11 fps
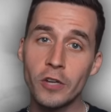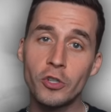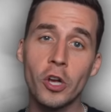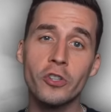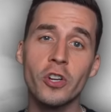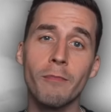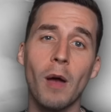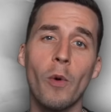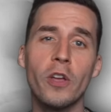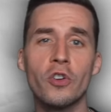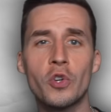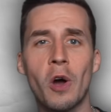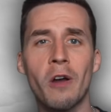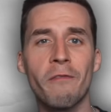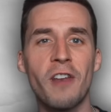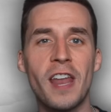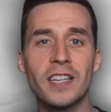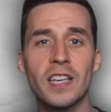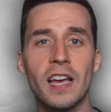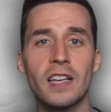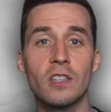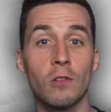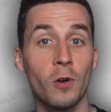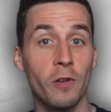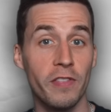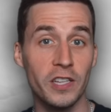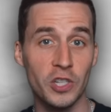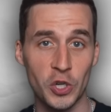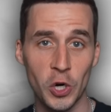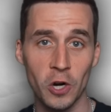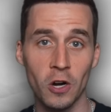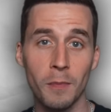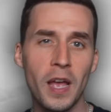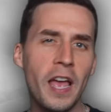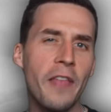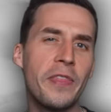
judging by what your daughter Vanessa has learnt this term,